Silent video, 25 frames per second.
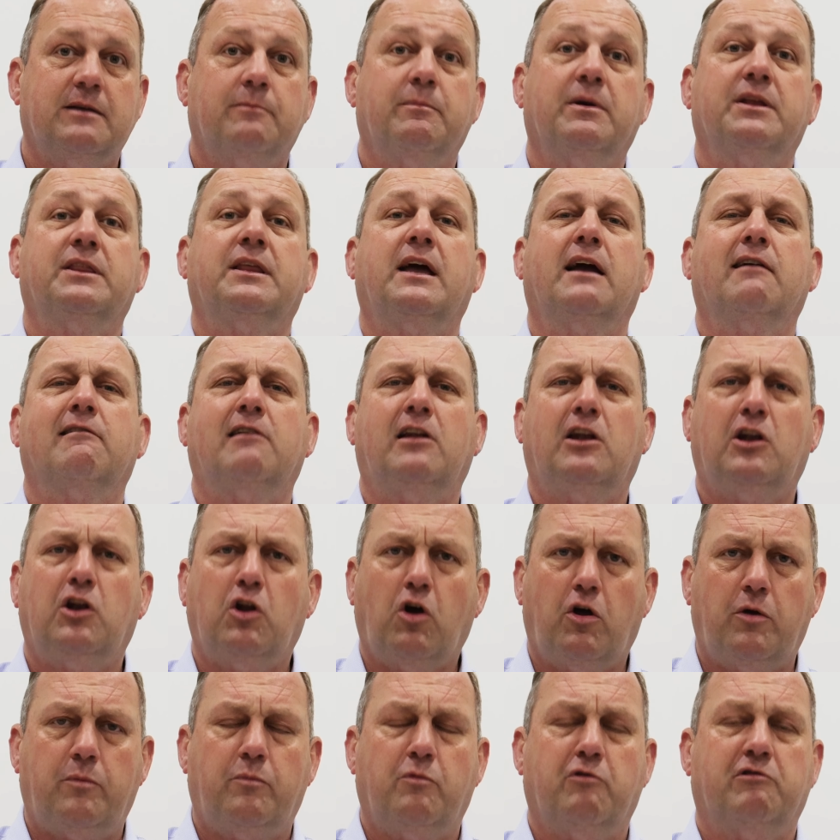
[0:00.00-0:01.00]
but they are a
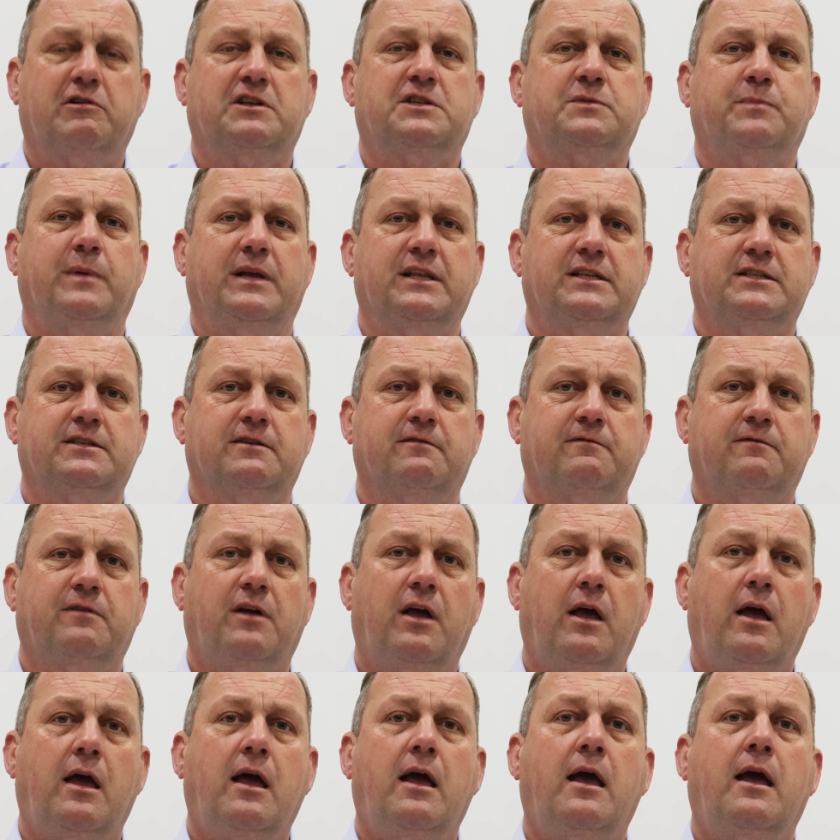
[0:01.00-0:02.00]
lot more expensive.
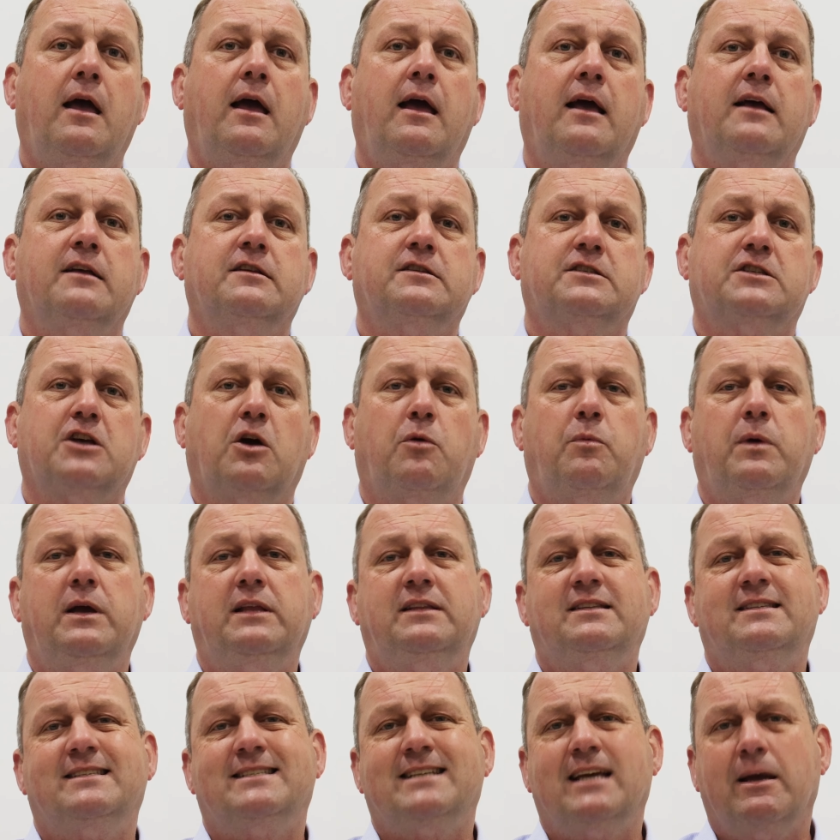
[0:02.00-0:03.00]
So
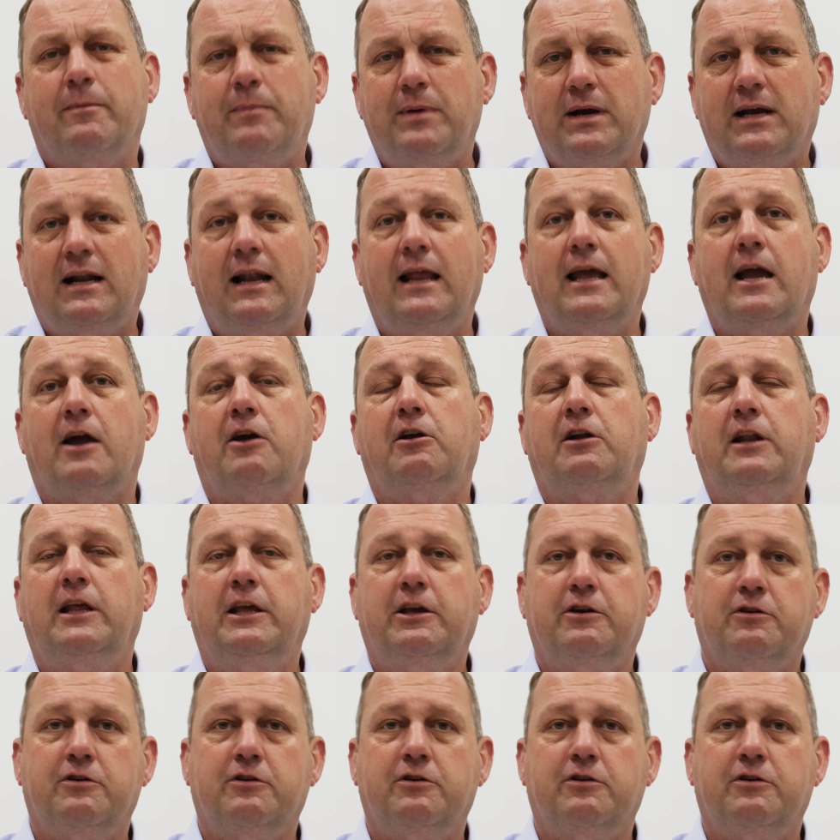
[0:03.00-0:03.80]
we typically only